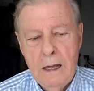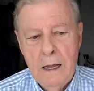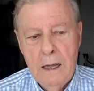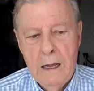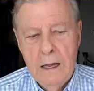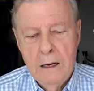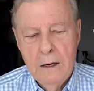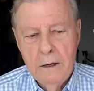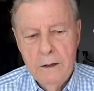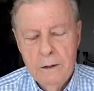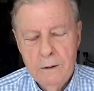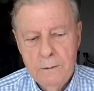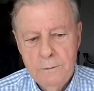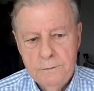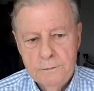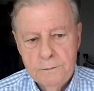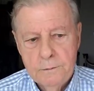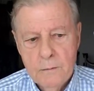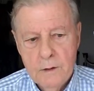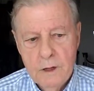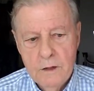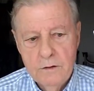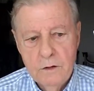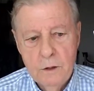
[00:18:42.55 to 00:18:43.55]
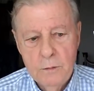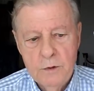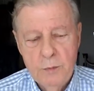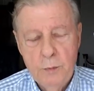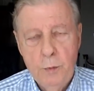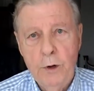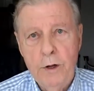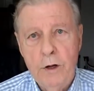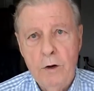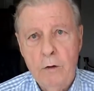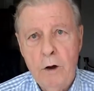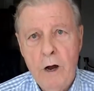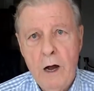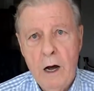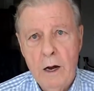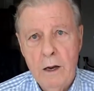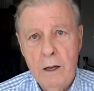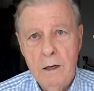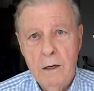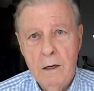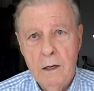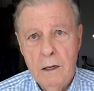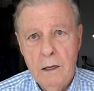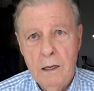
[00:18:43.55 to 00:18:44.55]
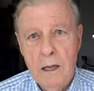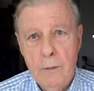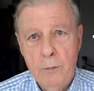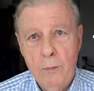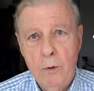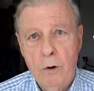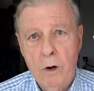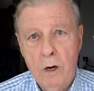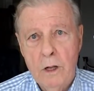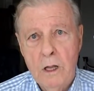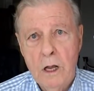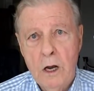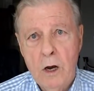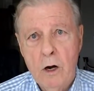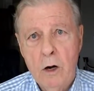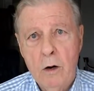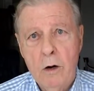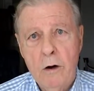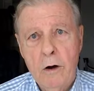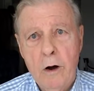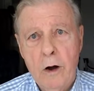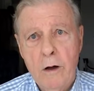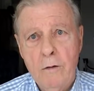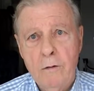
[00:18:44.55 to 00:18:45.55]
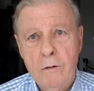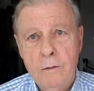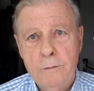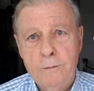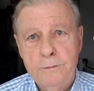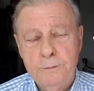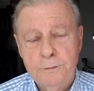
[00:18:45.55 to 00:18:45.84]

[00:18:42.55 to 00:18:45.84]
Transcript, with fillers: and um, so it was pretty crowded in, in, that part of the aircraft.